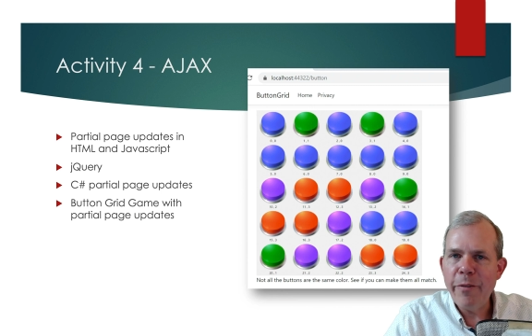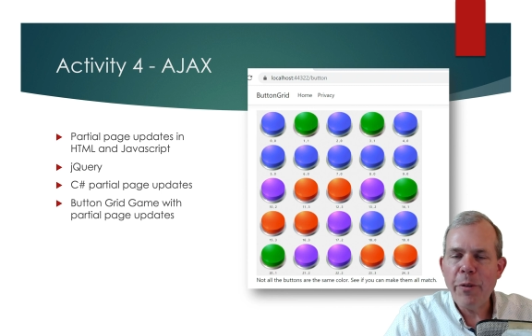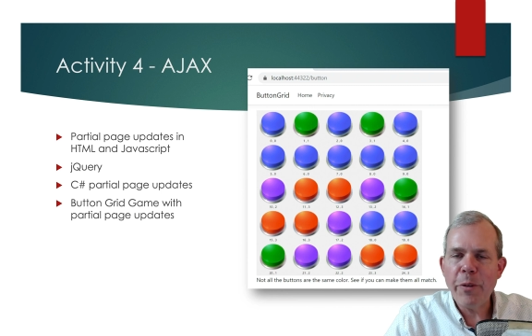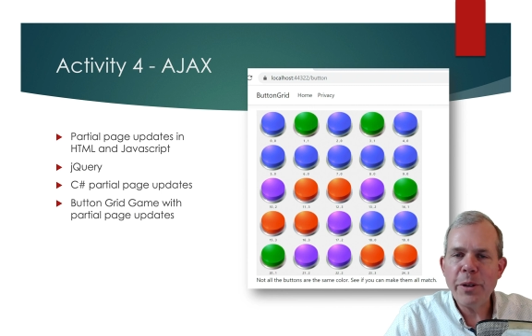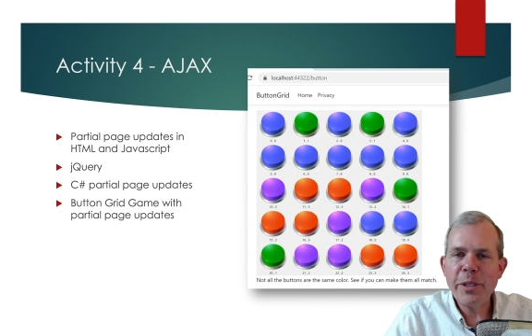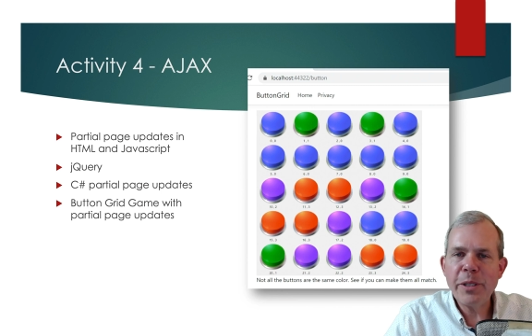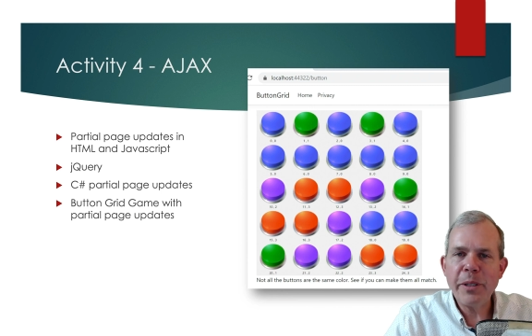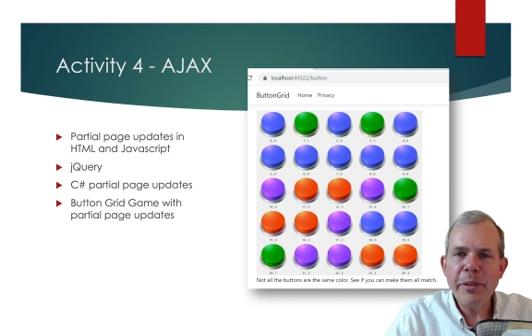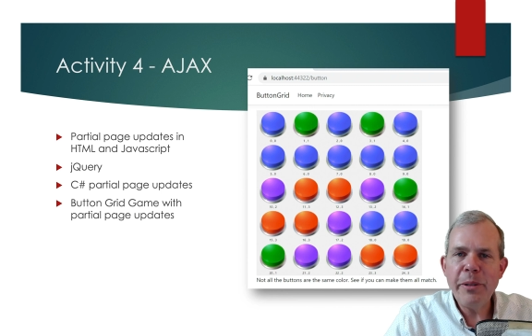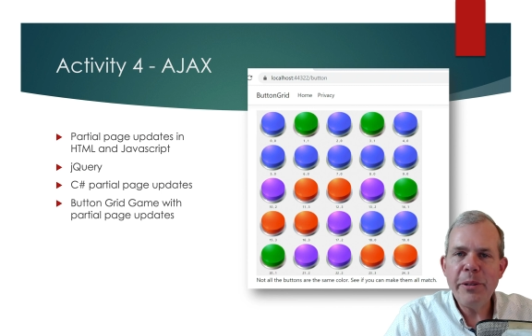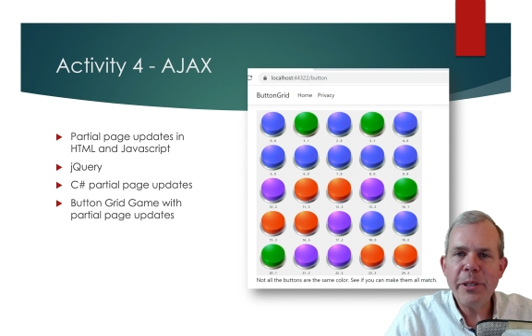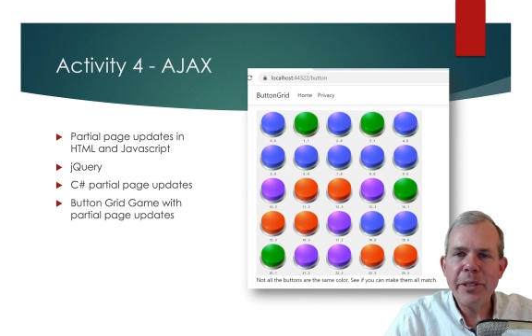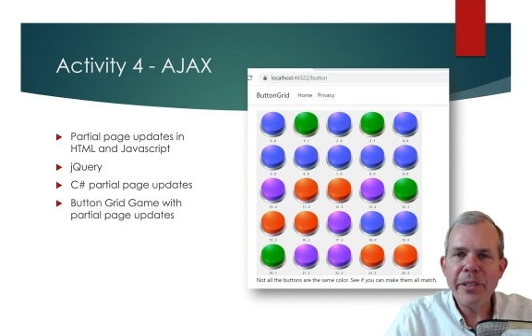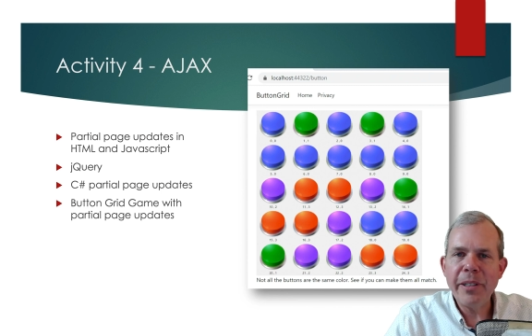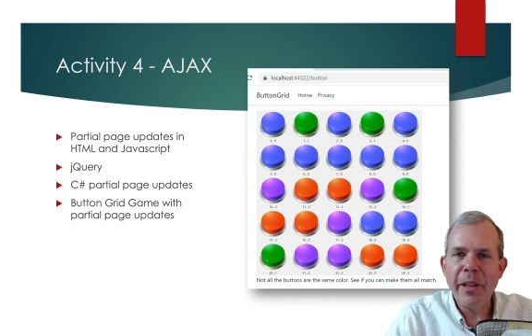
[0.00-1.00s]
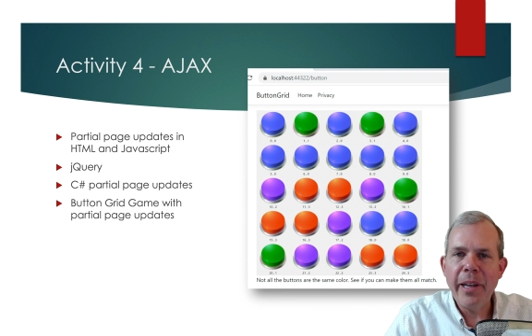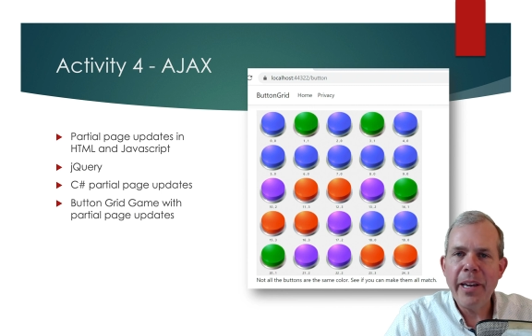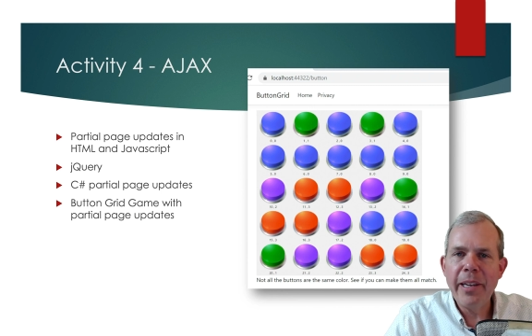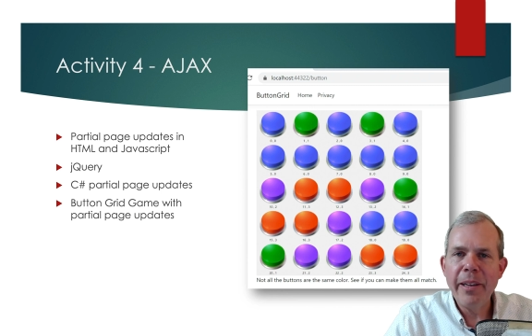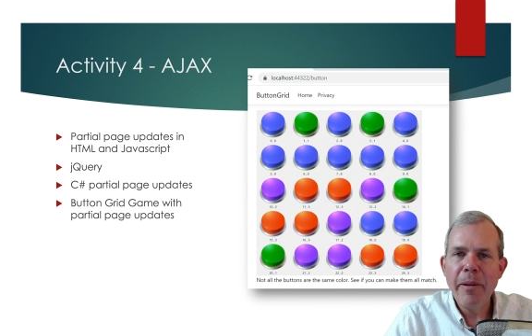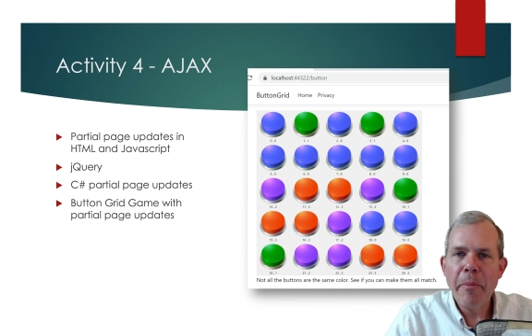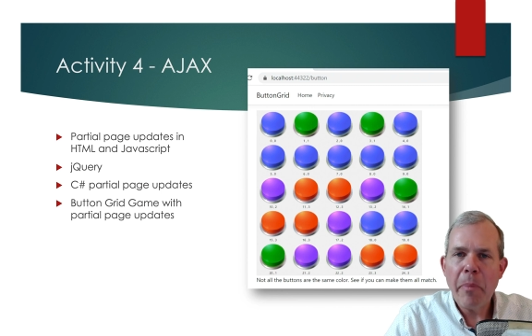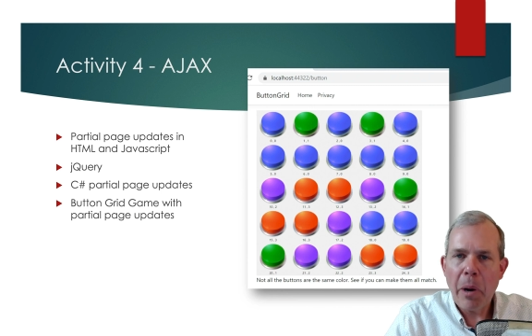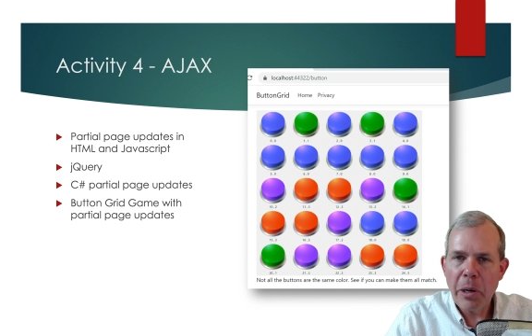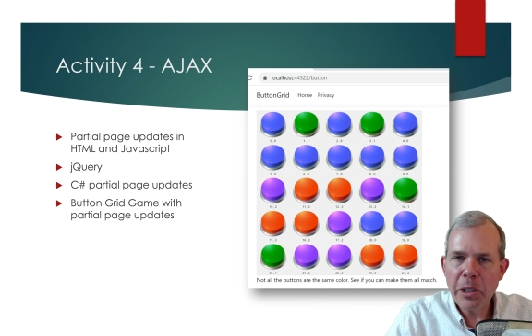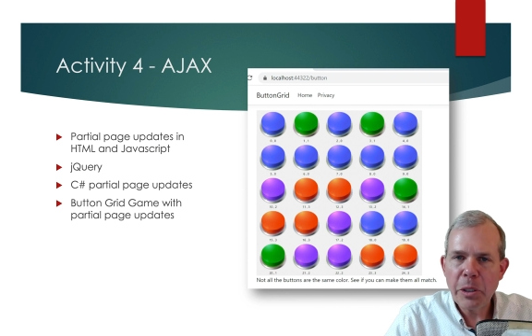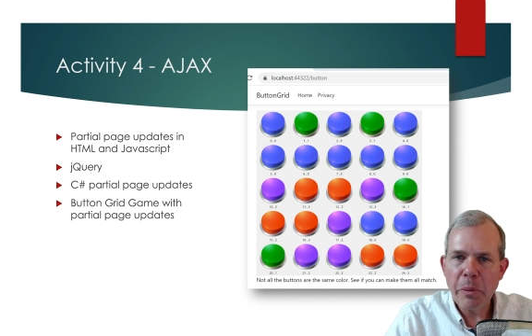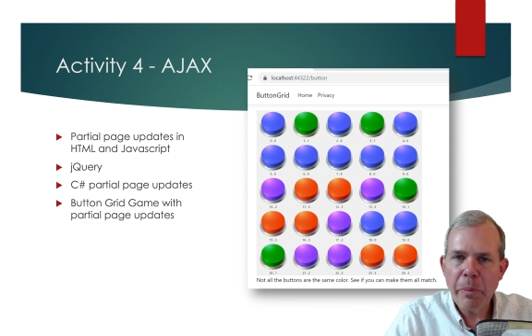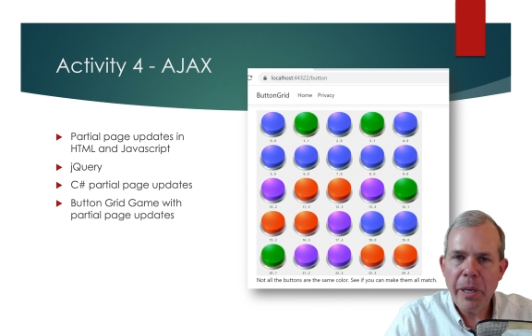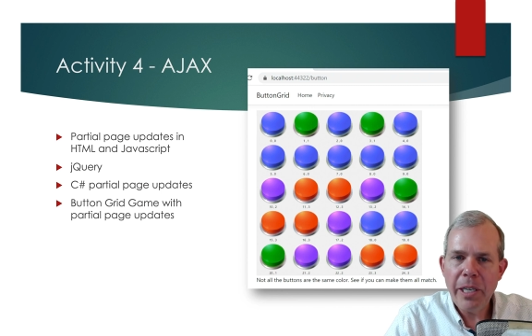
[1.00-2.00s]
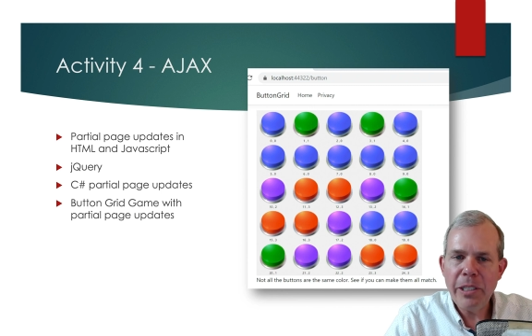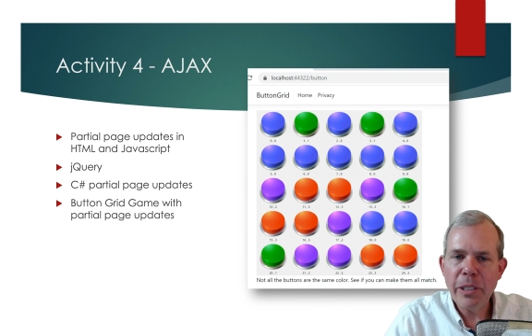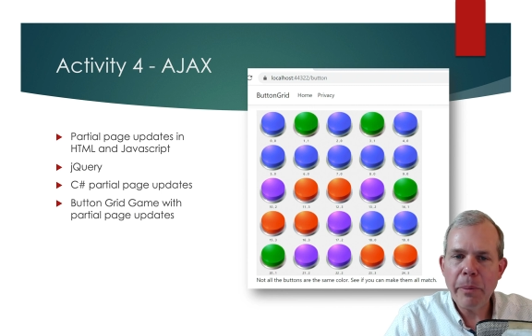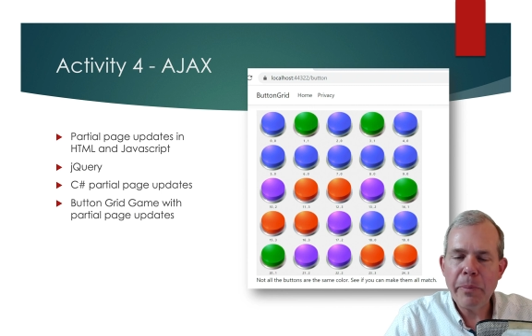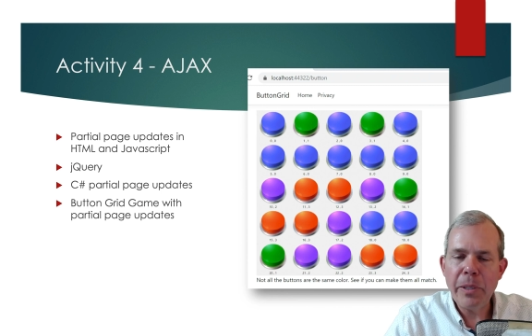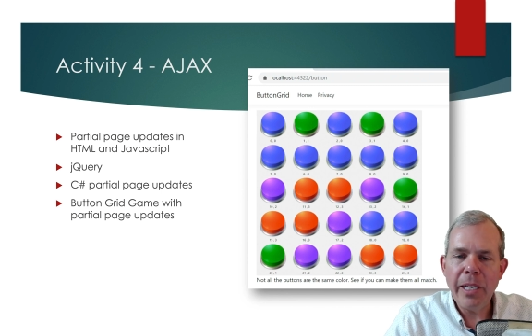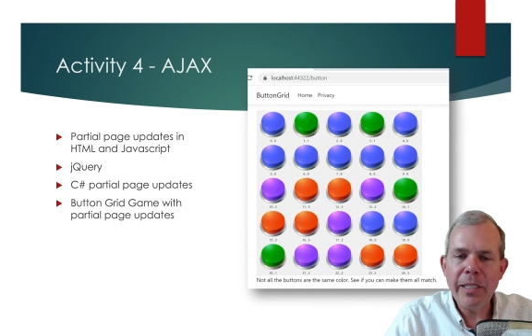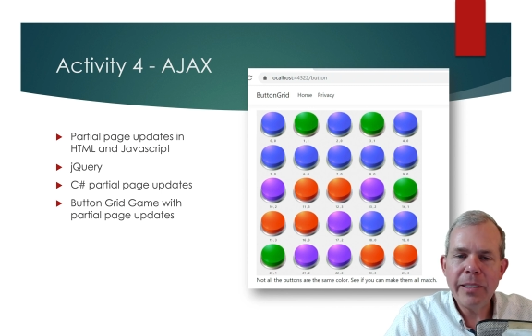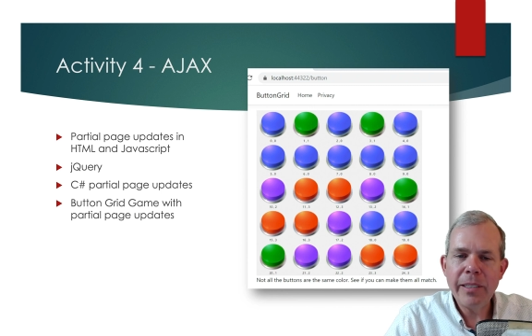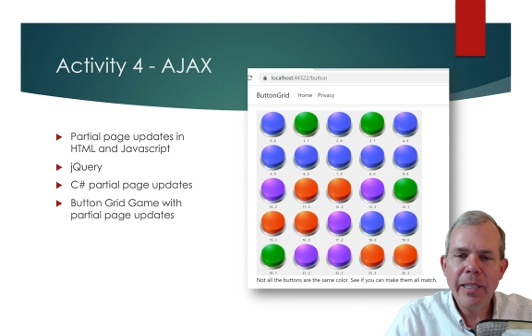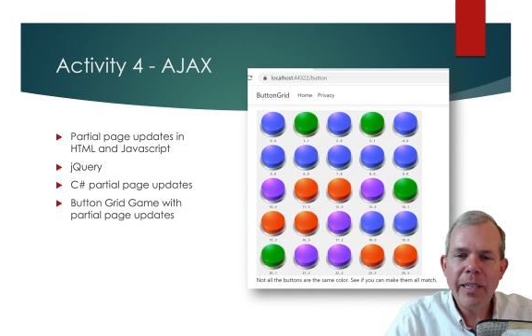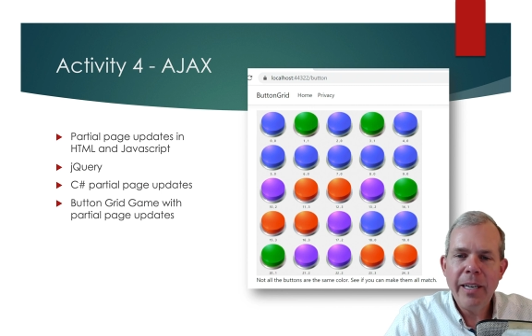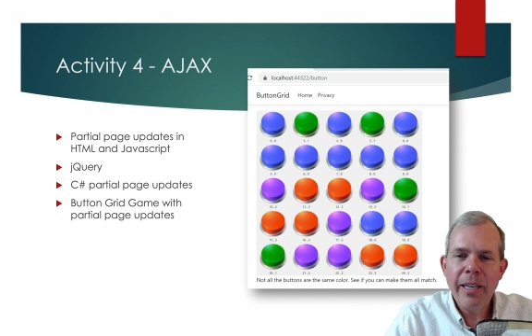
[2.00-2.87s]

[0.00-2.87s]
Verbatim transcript: for a solution like partial page updates.